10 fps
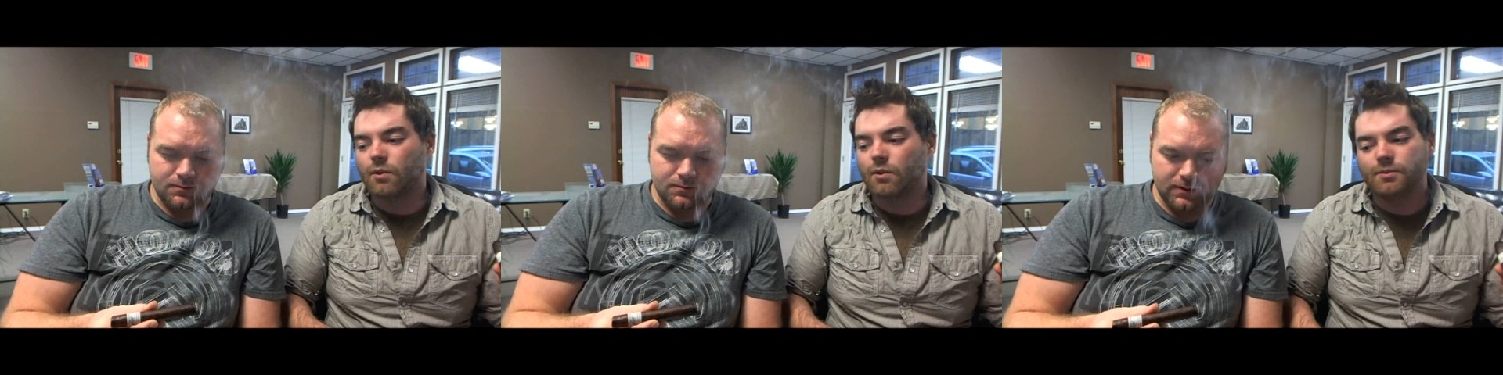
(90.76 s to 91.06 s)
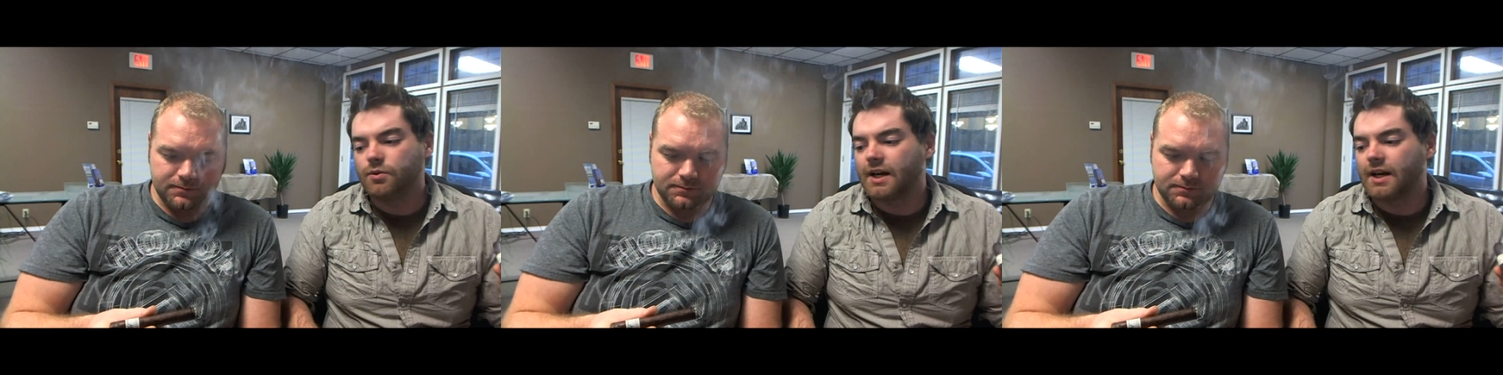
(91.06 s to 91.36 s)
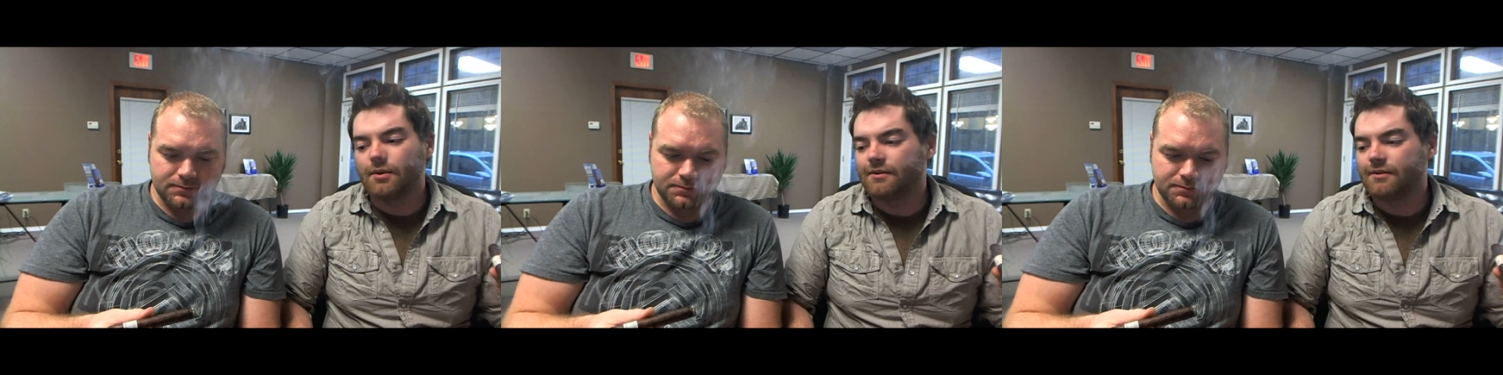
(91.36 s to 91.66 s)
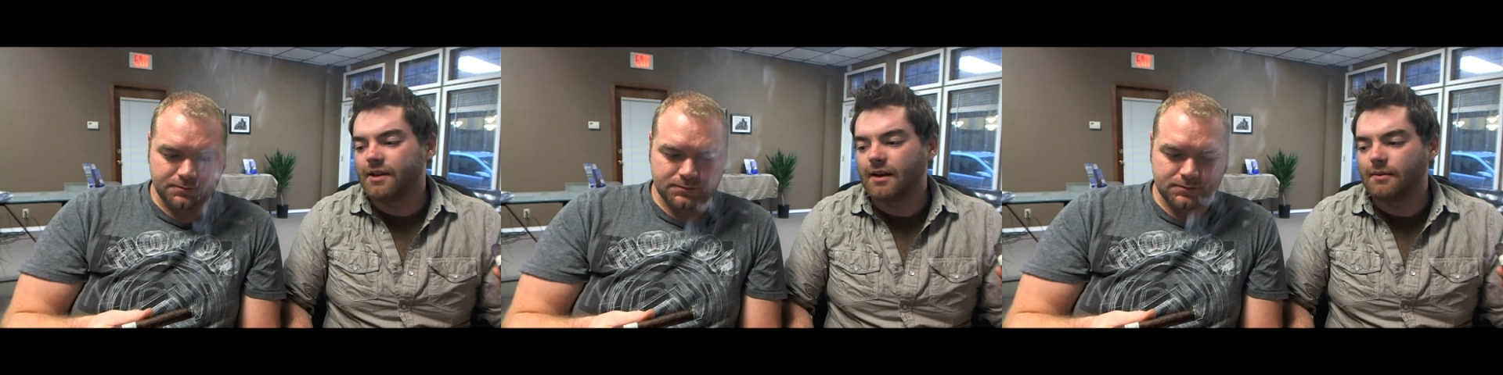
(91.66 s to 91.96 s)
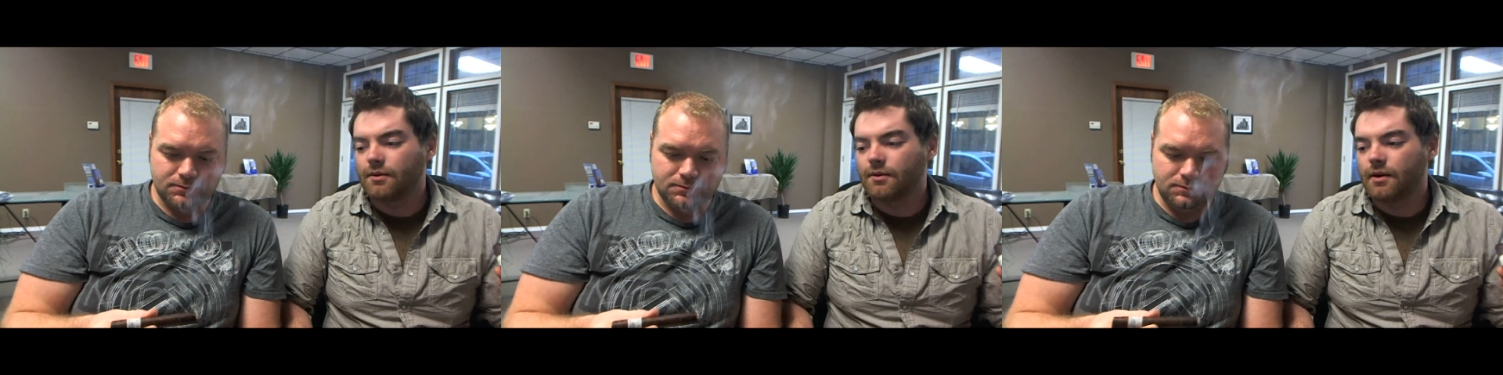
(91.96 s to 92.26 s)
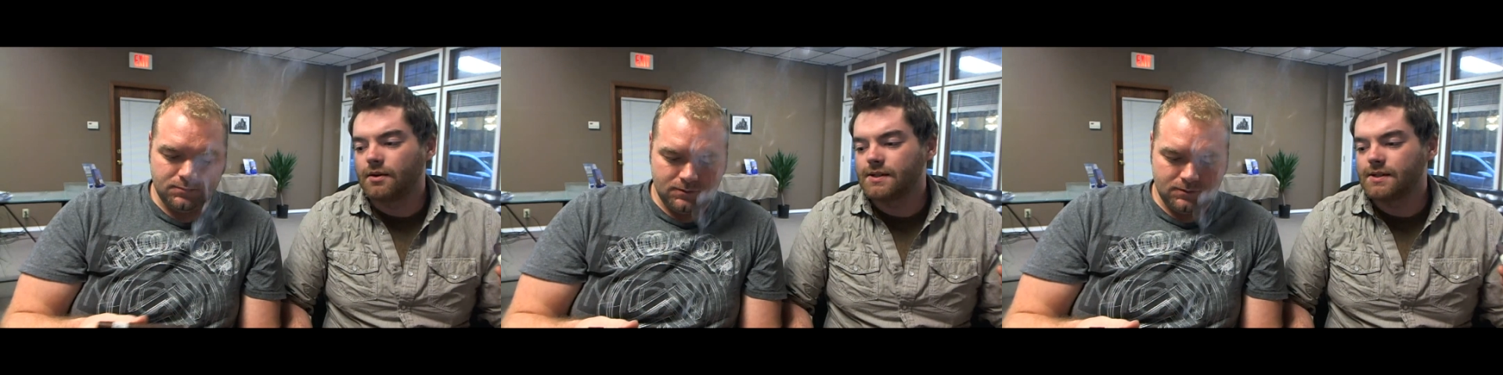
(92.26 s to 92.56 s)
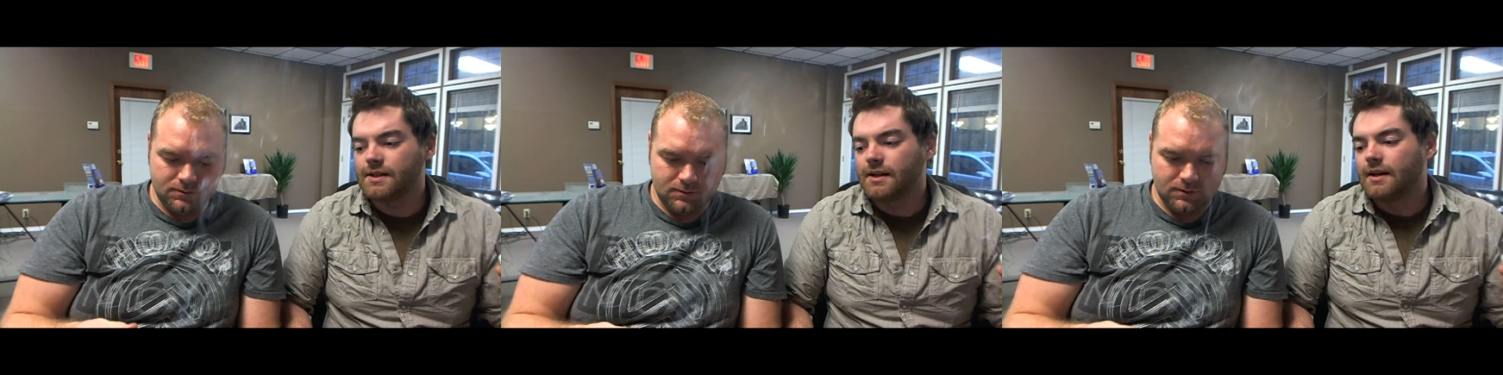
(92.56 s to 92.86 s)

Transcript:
Speaker 1: roll them too tight whenever they come to Coronas,